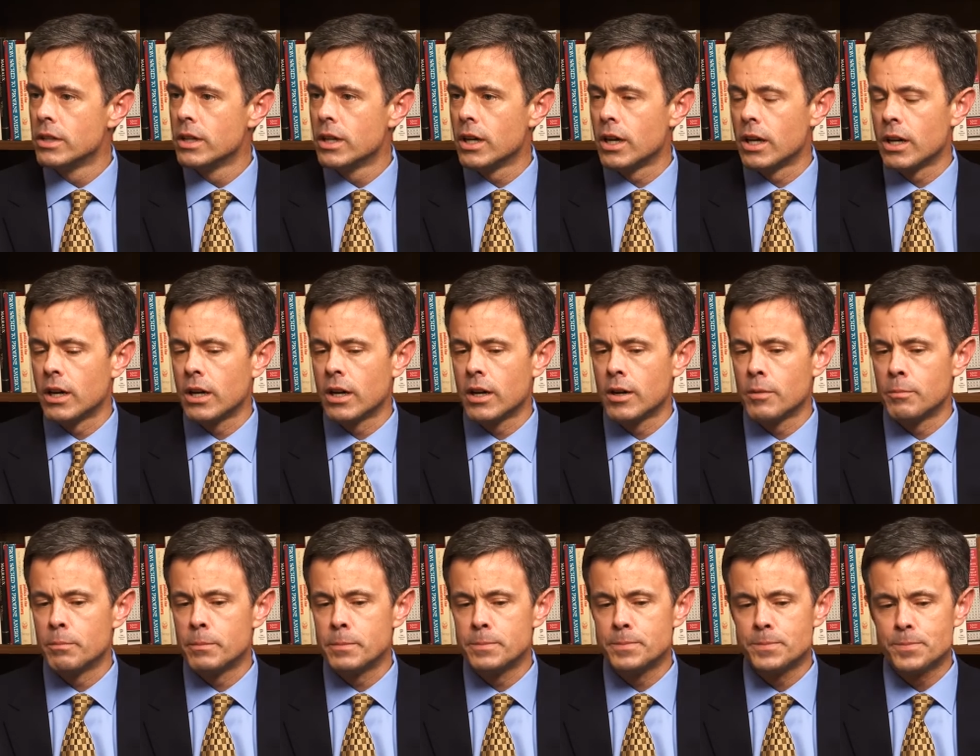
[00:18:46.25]

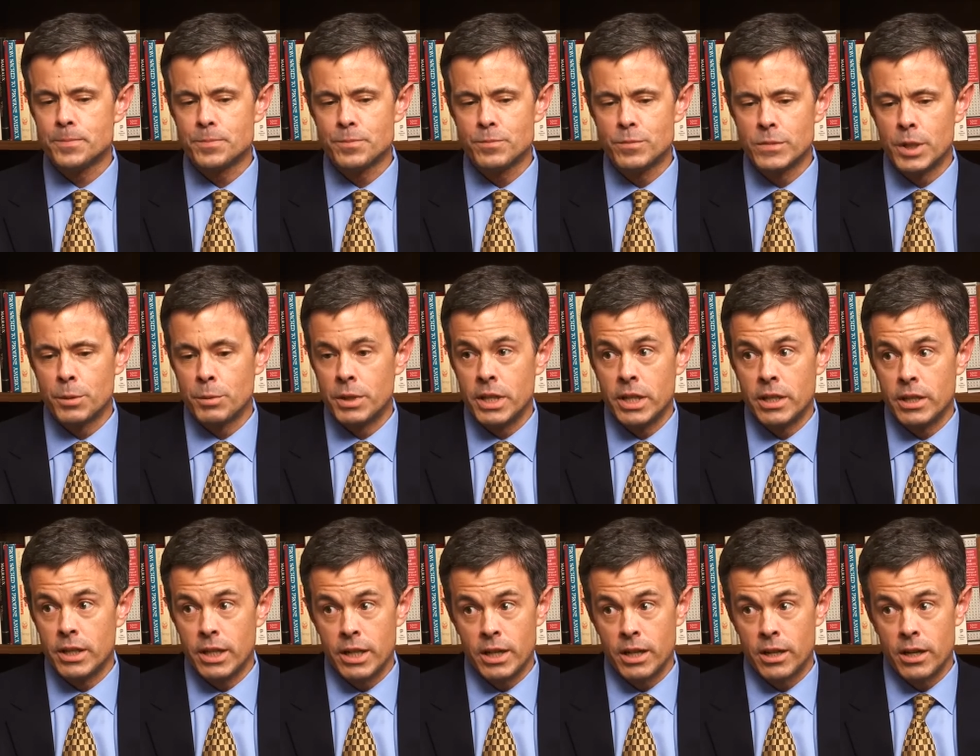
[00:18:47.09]

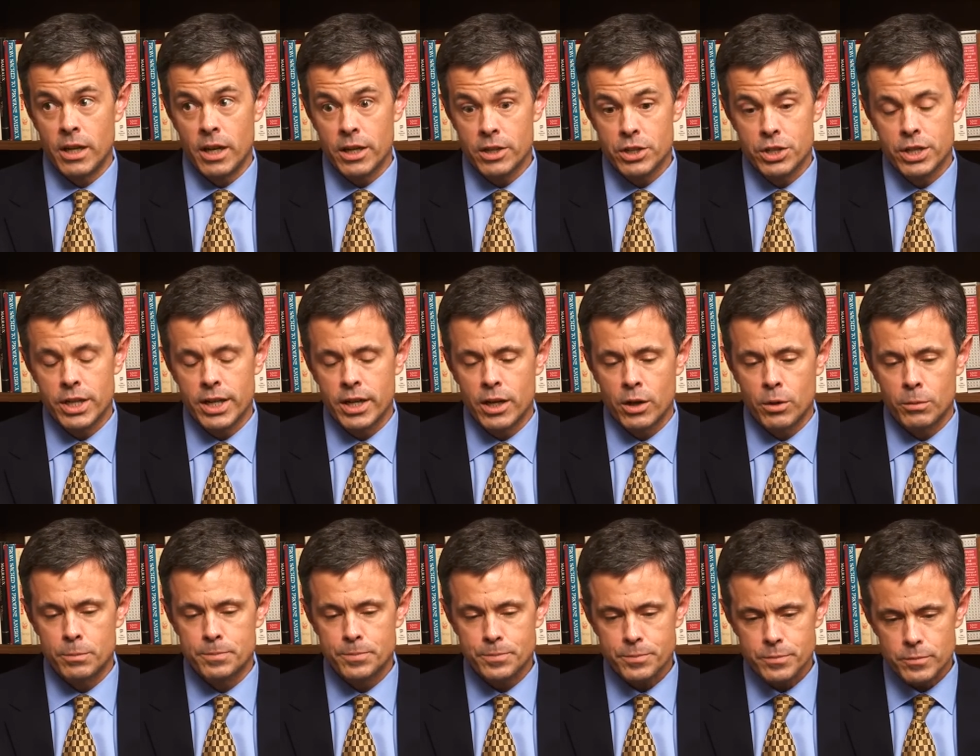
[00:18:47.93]
In a
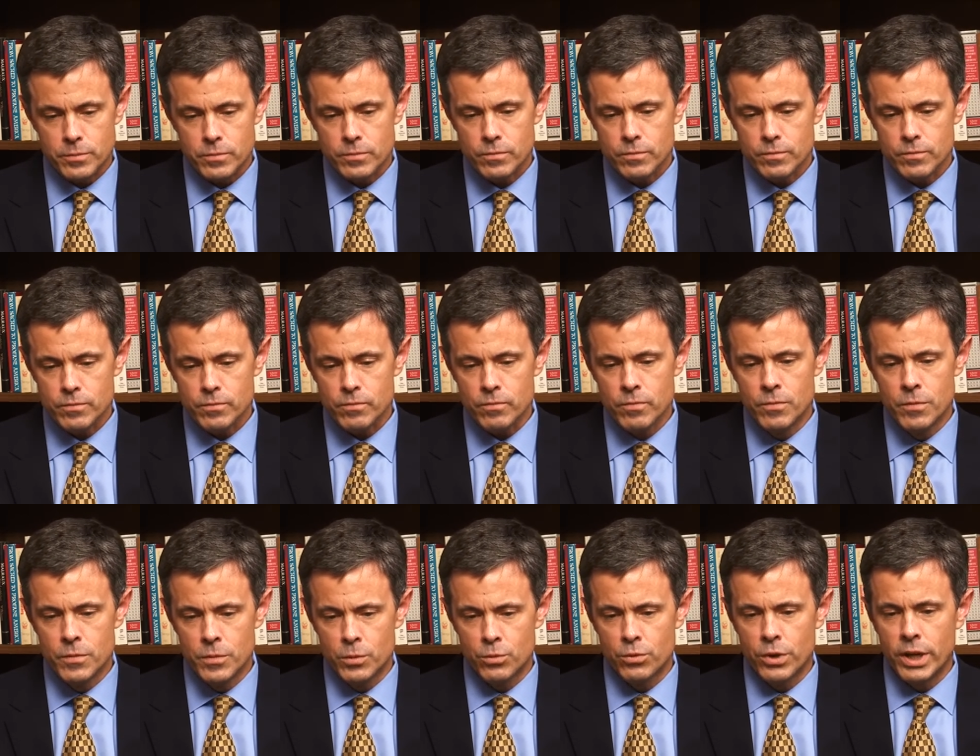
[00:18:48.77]
nutshell,
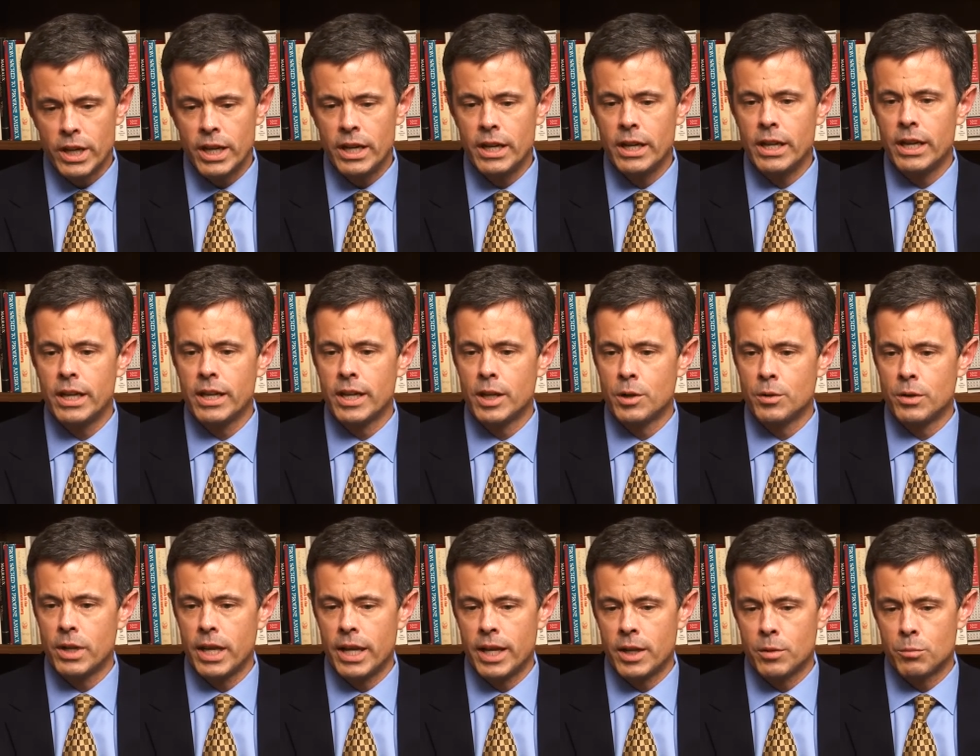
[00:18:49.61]

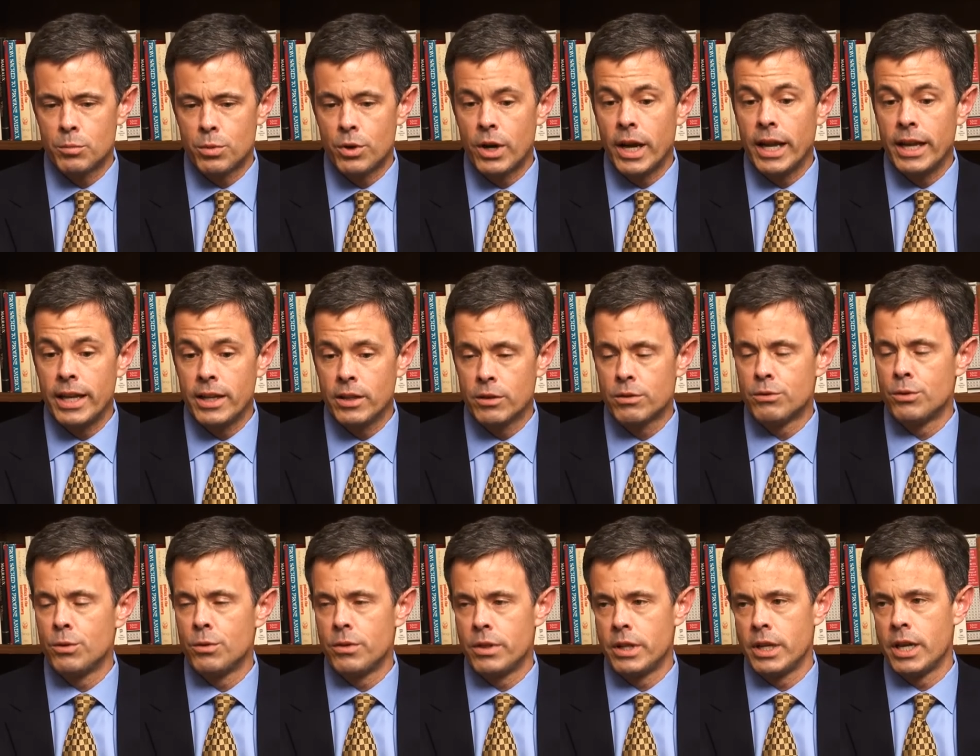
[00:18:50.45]
reading and praying
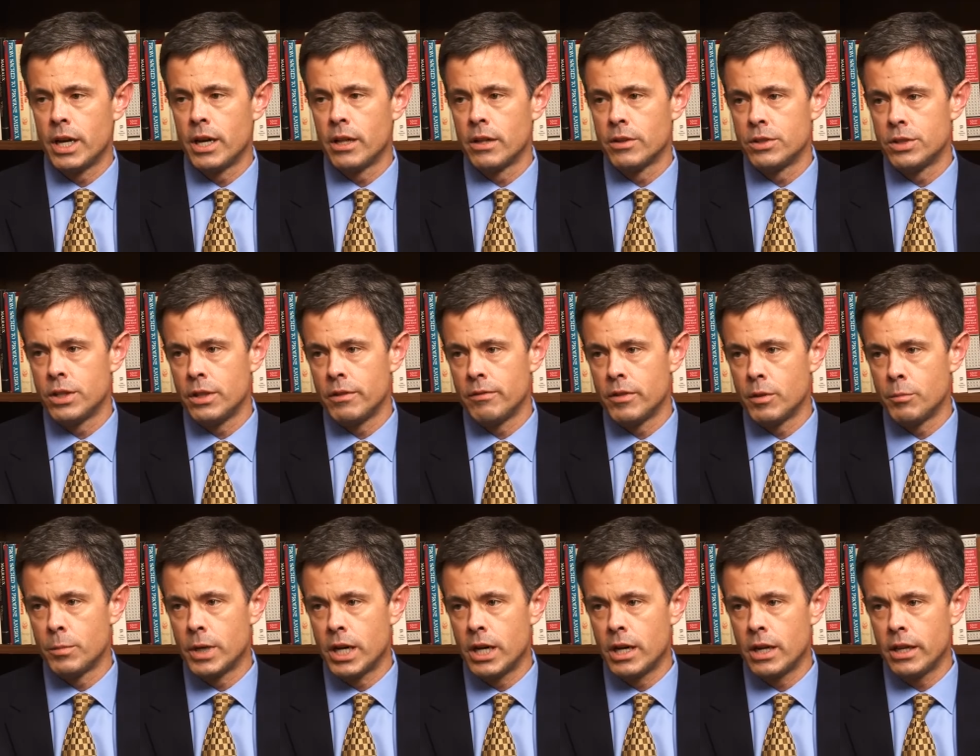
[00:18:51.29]
through Theology of the
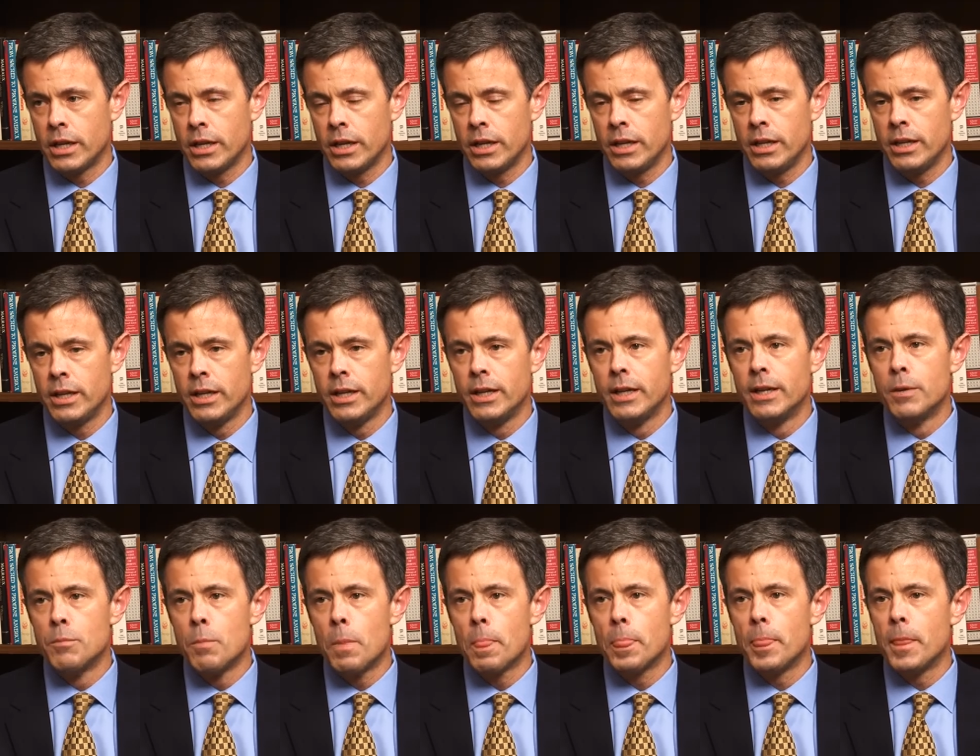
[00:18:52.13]
Body
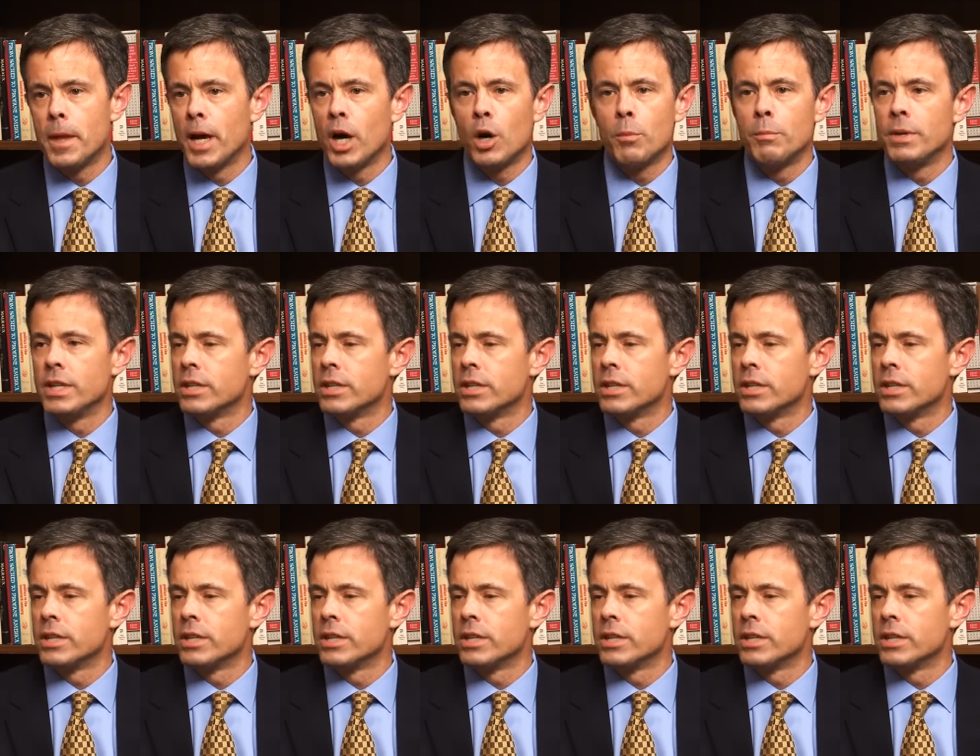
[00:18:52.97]
helped me